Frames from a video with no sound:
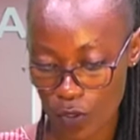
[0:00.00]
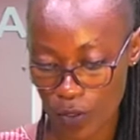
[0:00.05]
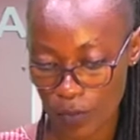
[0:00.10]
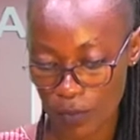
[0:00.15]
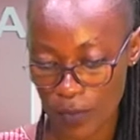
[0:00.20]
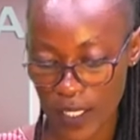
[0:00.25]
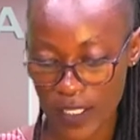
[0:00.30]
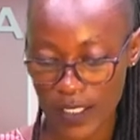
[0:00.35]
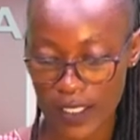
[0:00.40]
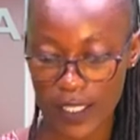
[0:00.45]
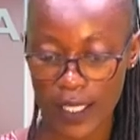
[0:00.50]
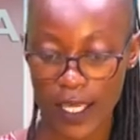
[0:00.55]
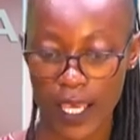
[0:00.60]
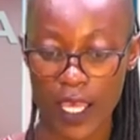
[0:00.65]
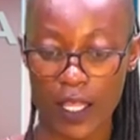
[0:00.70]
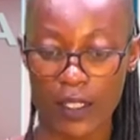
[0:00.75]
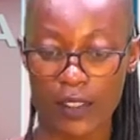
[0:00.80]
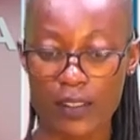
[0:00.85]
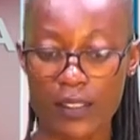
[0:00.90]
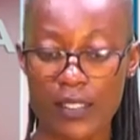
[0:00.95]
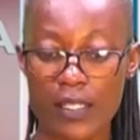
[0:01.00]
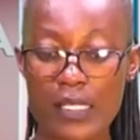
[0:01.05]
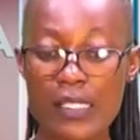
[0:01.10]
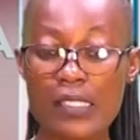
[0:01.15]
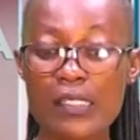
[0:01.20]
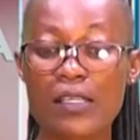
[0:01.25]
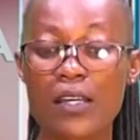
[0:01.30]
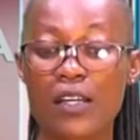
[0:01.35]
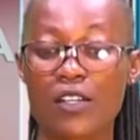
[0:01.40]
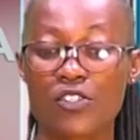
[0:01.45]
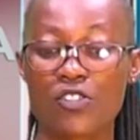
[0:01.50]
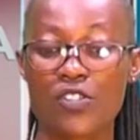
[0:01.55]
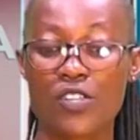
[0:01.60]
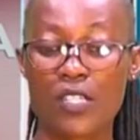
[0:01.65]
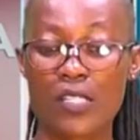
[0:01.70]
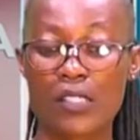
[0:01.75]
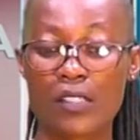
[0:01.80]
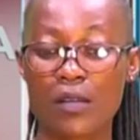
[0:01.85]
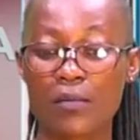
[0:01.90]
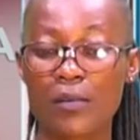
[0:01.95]
on Monday hailed his
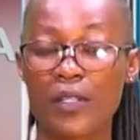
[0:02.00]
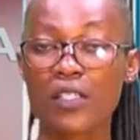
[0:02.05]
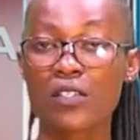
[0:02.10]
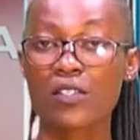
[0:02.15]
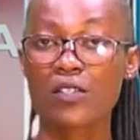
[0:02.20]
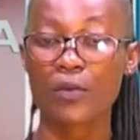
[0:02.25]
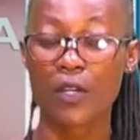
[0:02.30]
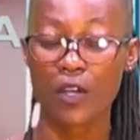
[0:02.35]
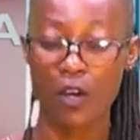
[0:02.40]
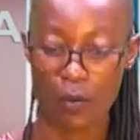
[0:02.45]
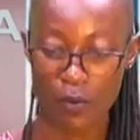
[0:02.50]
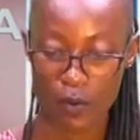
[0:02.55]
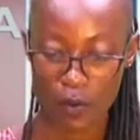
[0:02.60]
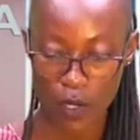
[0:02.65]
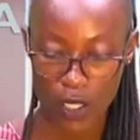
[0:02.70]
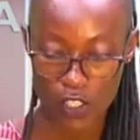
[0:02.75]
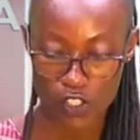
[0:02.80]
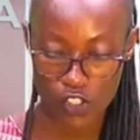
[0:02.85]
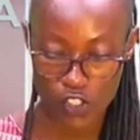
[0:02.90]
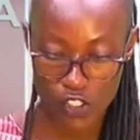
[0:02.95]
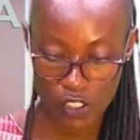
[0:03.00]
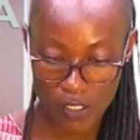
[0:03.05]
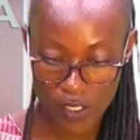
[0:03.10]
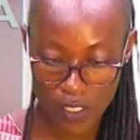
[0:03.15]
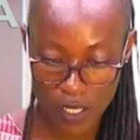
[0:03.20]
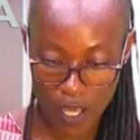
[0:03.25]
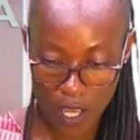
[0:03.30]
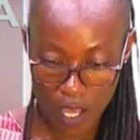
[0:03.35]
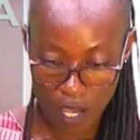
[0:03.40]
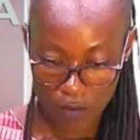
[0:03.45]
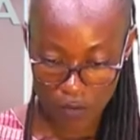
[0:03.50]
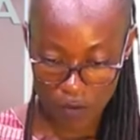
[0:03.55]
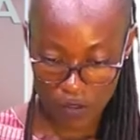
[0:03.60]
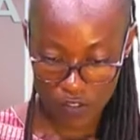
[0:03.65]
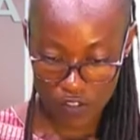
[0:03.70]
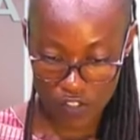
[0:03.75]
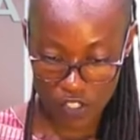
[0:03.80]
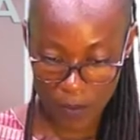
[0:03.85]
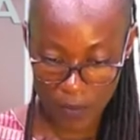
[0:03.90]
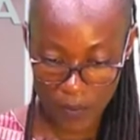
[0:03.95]
country's military cooperation
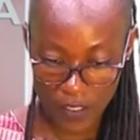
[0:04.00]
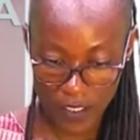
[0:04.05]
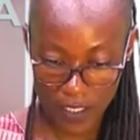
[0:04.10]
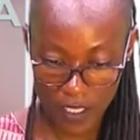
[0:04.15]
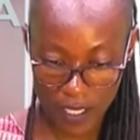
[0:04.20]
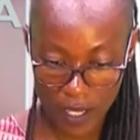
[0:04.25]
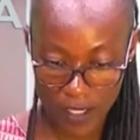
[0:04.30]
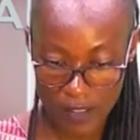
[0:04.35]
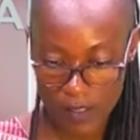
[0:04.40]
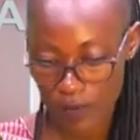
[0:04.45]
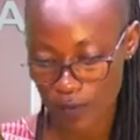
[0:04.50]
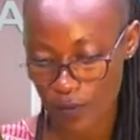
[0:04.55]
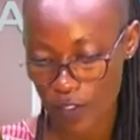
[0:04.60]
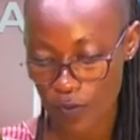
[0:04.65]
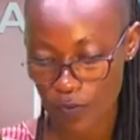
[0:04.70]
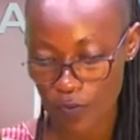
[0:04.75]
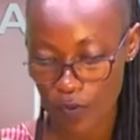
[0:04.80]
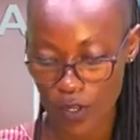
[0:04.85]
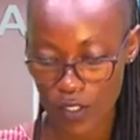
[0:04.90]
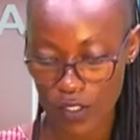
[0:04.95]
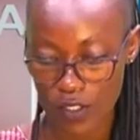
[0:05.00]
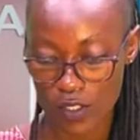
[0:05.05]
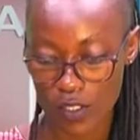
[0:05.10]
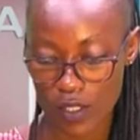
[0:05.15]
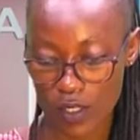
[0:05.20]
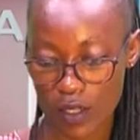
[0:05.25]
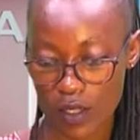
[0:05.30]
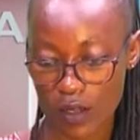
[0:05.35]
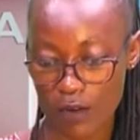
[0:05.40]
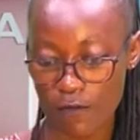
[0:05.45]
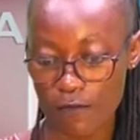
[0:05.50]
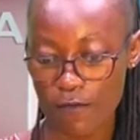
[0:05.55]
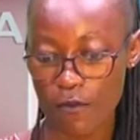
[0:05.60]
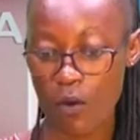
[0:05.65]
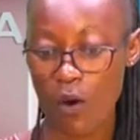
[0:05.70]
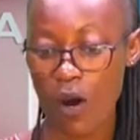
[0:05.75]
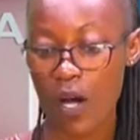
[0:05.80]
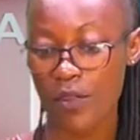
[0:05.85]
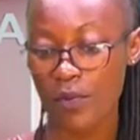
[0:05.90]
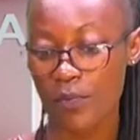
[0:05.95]
with Germany as a blueprint
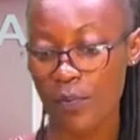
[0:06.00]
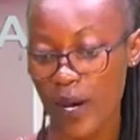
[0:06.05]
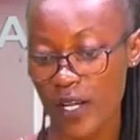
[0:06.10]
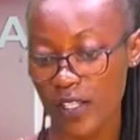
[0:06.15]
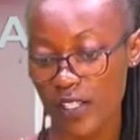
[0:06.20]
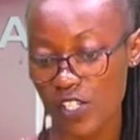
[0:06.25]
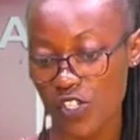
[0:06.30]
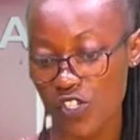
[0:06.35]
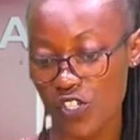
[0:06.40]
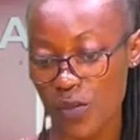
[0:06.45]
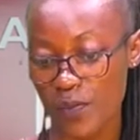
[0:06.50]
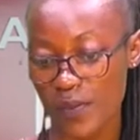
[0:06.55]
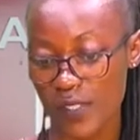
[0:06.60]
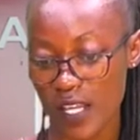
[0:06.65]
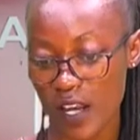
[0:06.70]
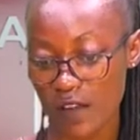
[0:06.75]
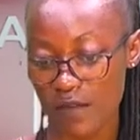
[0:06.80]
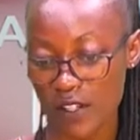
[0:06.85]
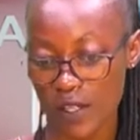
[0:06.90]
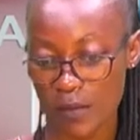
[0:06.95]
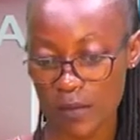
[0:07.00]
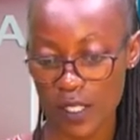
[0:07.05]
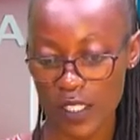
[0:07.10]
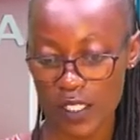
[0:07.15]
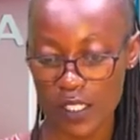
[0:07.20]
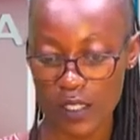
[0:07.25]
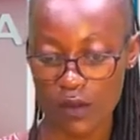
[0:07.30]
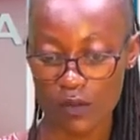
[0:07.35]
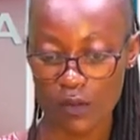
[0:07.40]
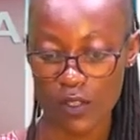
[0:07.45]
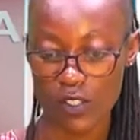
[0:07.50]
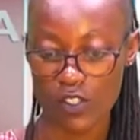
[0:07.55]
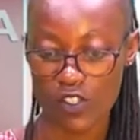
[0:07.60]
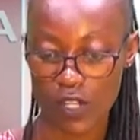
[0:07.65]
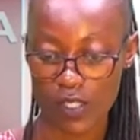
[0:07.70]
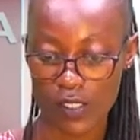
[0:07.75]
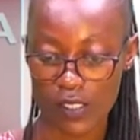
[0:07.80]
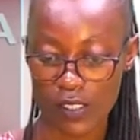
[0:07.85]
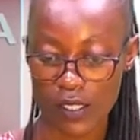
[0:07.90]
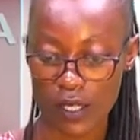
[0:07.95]
for other partnerships after meeting with
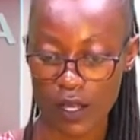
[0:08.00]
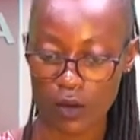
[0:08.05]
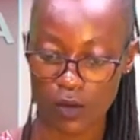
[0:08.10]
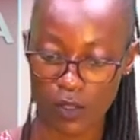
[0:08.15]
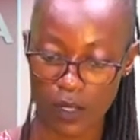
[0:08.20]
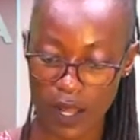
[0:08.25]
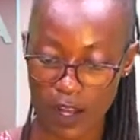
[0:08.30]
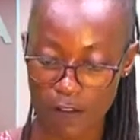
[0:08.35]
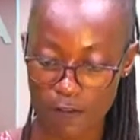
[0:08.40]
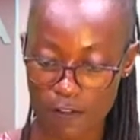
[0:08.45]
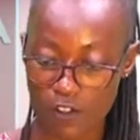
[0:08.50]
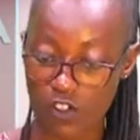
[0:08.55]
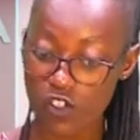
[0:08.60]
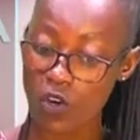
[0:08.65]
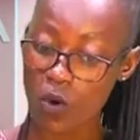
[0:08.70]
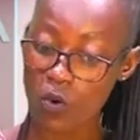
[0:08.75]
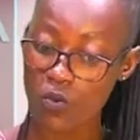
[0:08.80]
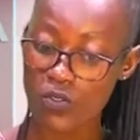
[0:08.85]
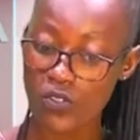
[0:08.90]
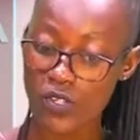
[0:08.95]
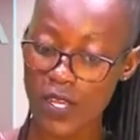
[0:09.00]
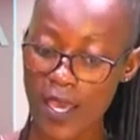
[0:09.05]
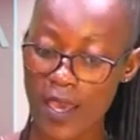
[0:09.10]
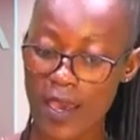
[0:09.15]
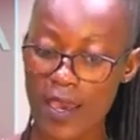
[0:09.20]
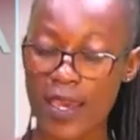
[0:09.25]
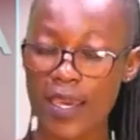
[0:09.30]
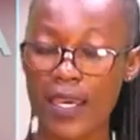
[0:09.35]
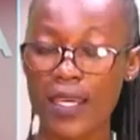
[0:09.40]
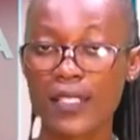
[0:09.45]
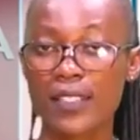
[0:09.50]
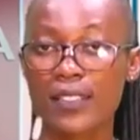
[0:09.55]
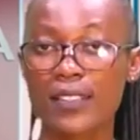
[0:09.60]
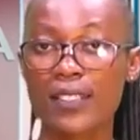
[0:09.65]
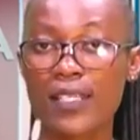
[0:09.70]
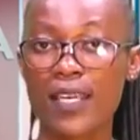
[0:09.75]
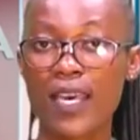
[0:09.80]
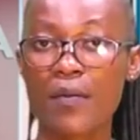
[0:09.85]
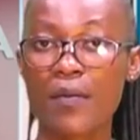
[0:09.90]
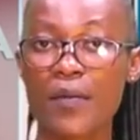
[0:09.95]
Chancellor Olaf Scholz in
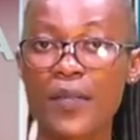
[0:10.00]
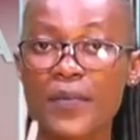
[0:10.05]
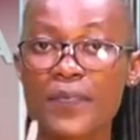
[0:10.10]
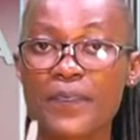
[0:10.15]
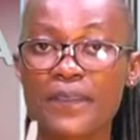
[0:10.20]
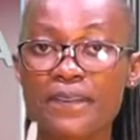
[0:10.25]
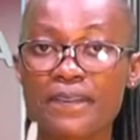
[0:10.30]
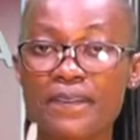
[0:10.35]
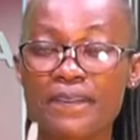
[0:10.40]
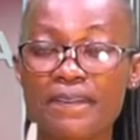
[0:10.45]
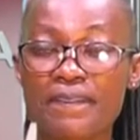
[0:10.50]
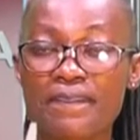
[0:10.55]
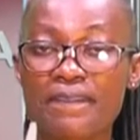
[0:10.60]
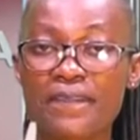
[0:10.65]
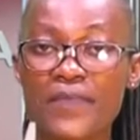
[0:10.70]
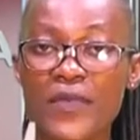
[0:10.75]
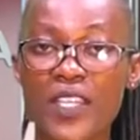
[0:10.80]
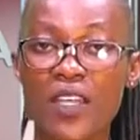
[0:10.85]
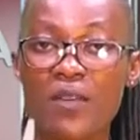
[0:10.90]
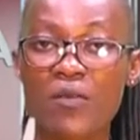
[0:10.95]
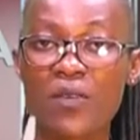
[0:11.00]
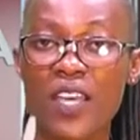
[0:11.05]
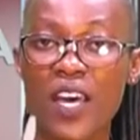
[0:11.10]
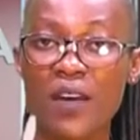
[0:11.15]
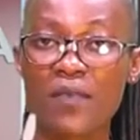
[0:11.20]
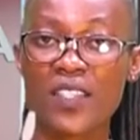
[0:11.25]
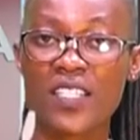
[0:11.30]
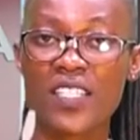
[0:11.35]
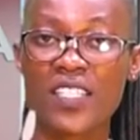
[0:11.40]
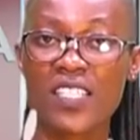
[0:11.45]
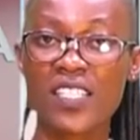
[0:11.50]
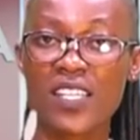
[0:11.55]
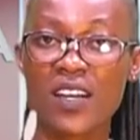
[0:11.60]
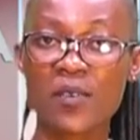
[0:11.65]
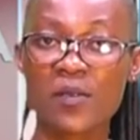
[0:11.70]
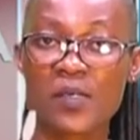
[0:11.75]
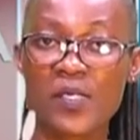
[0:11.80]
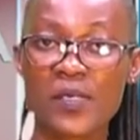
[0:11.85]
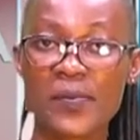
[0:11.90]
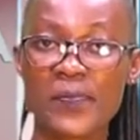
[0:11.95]
Niamey. We have the
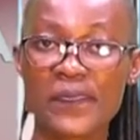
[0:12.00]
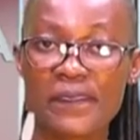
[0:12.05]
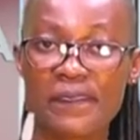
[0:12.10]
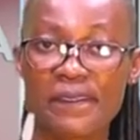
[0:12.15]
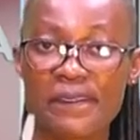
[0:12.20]
details.